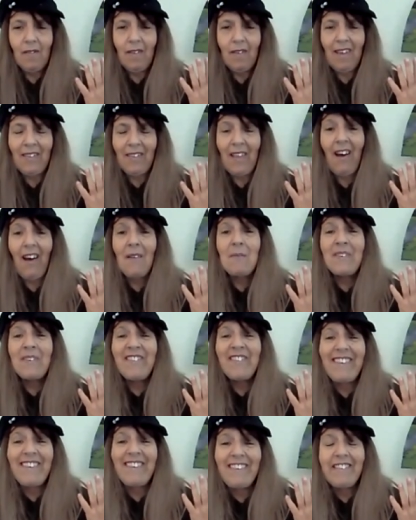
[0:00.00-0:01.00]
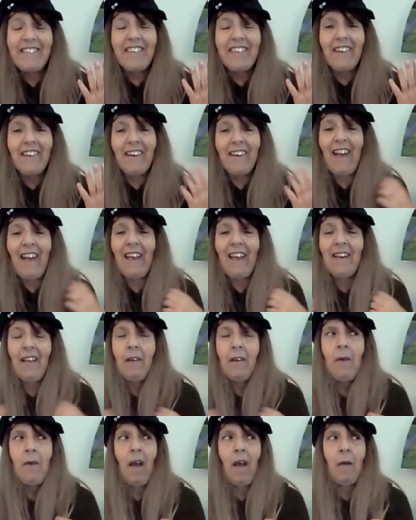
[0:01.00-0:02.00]
And I'm a teacher, and
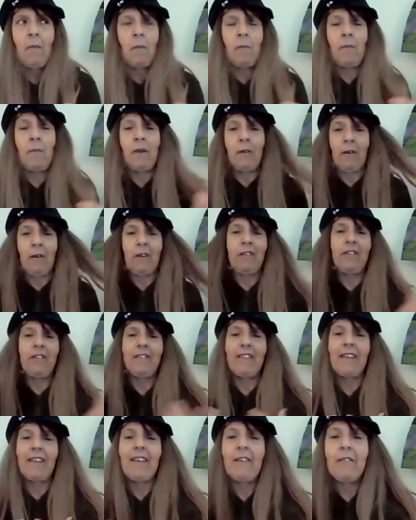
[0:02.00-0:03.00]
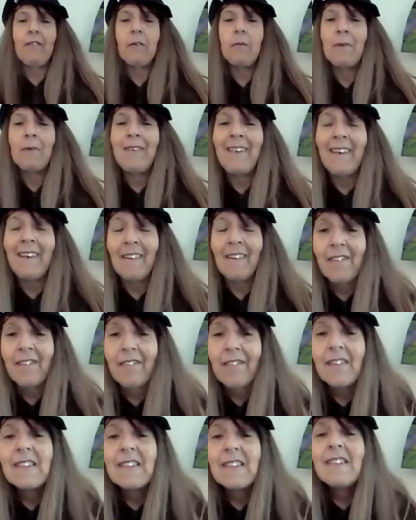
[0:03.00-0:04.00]
I'm, I'm a mirror, just like everybody
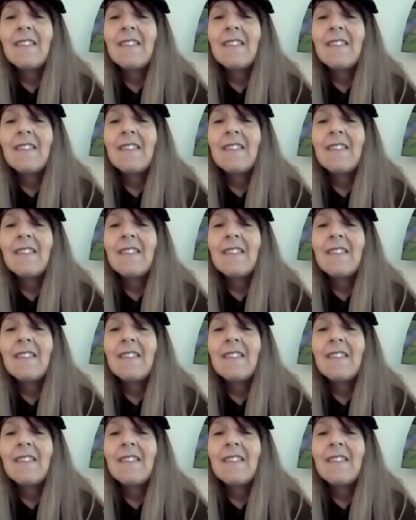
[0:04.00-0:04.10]
else.